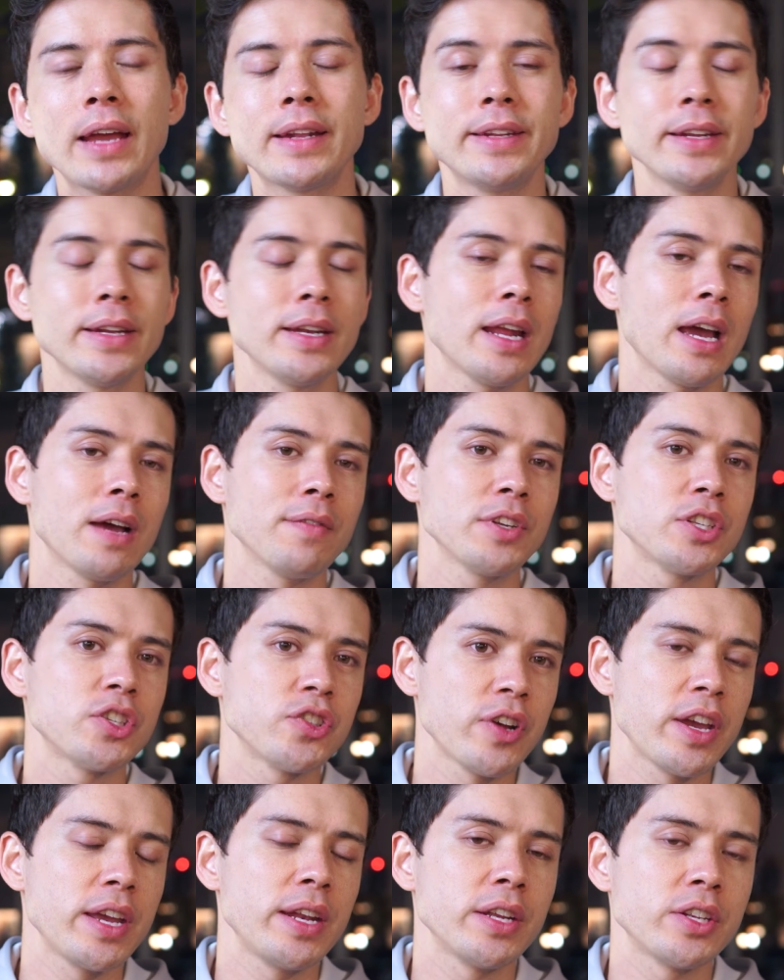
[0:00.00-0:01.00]
didn't have a
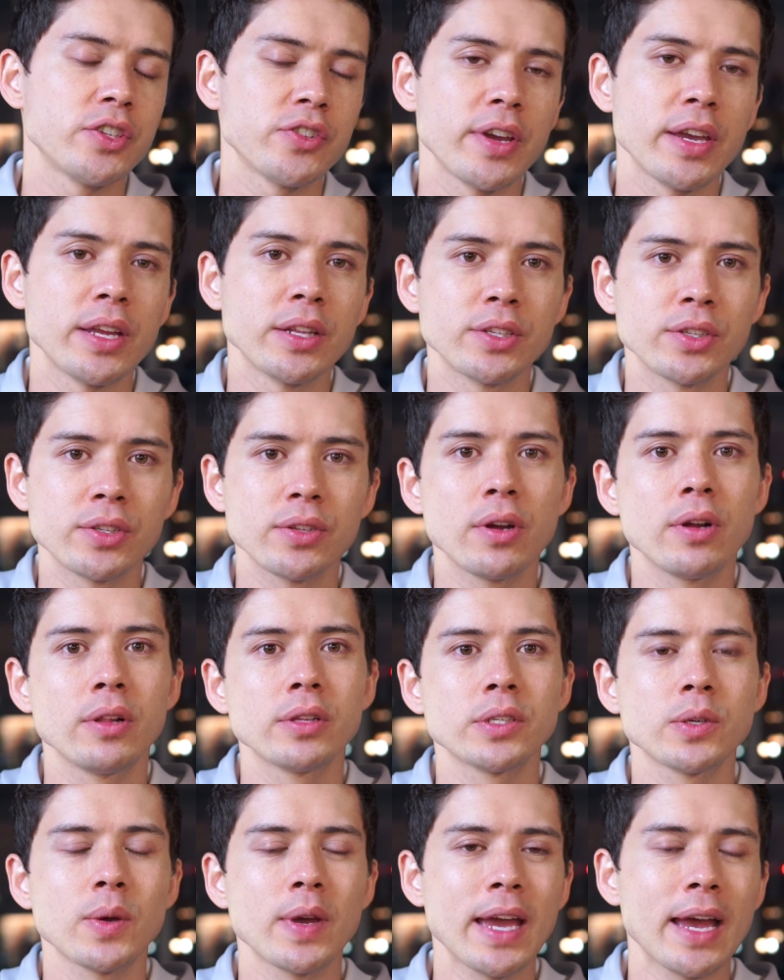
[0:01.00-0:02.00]
trainer tray
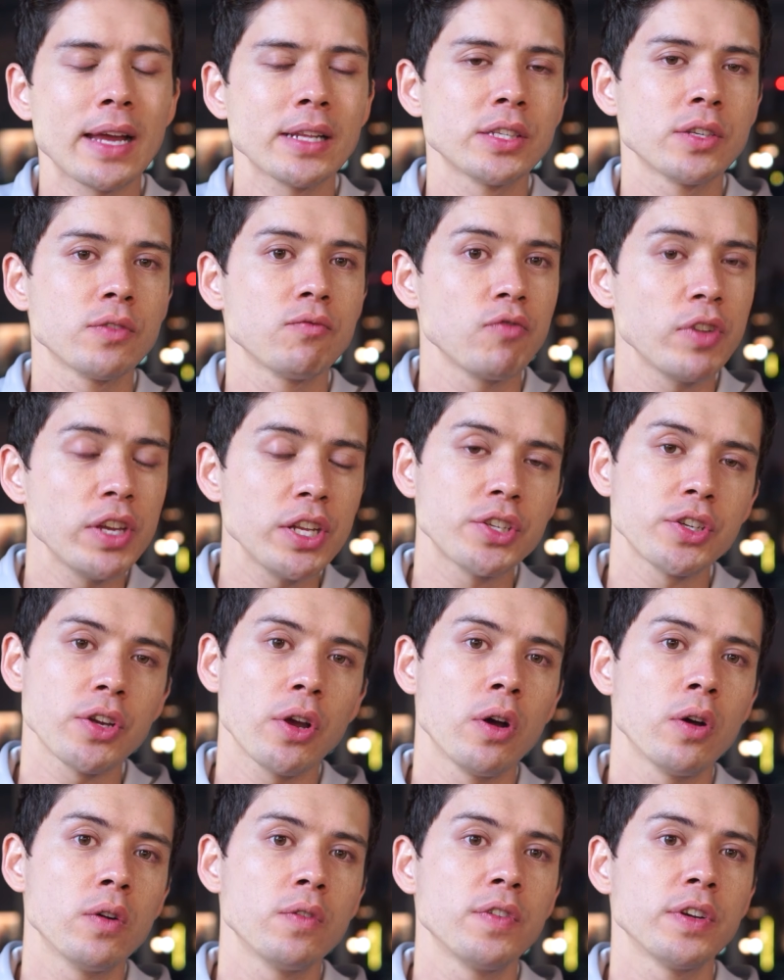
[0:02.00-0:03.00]
installed, so I had to reach
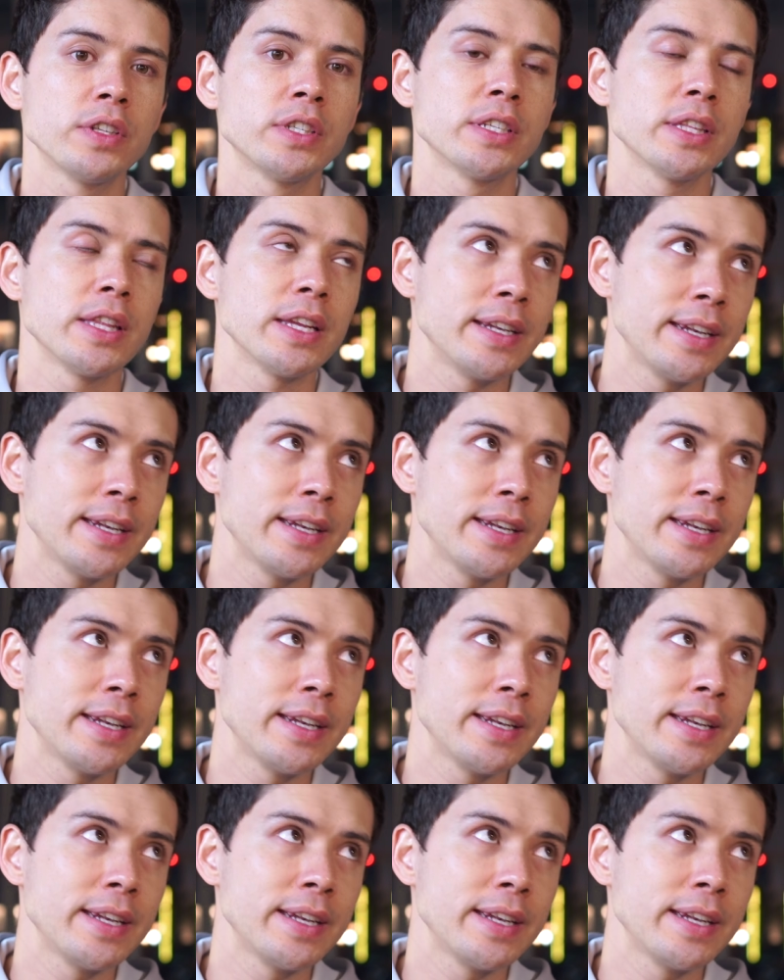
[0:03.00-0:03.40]
over to the